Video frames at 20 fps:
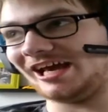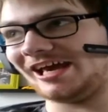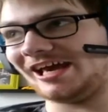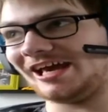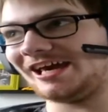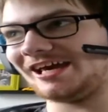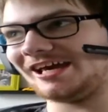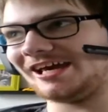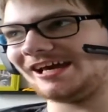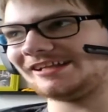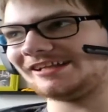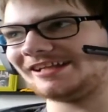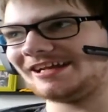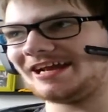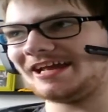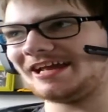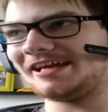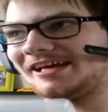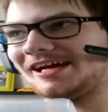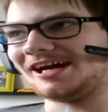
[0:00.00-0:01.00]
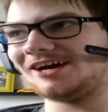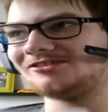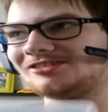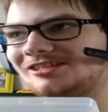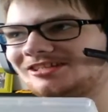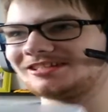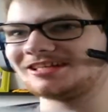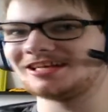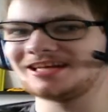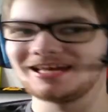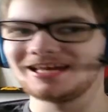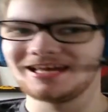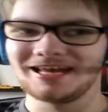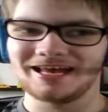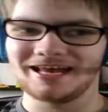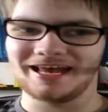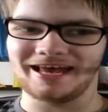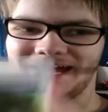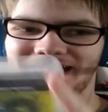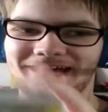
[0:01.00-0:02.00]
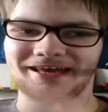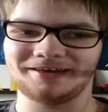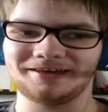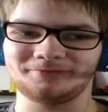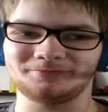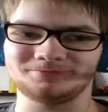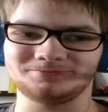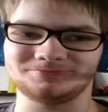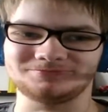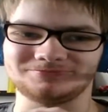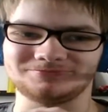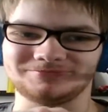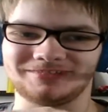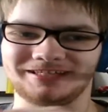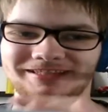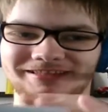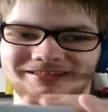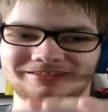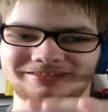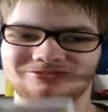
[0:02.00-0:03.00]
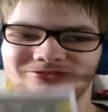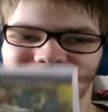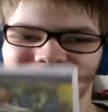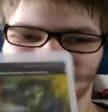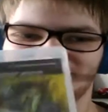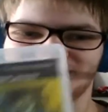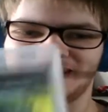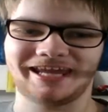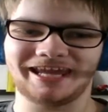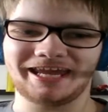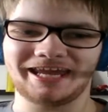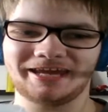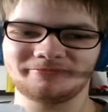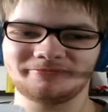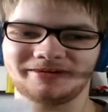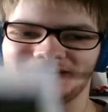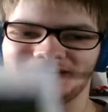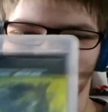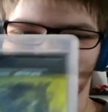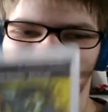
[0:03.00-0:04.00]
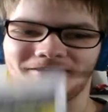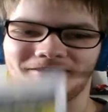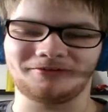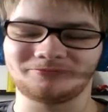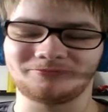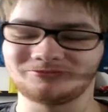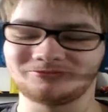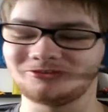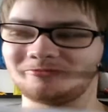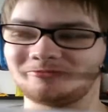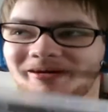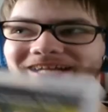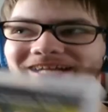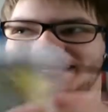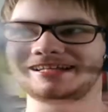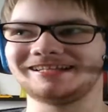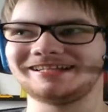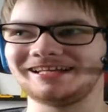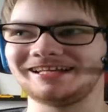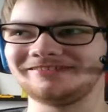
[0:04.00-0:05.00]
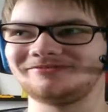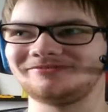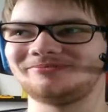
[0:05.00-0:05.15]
uh, that I encountered uh, in the tour of the game. Uh, oh, too bad I didn't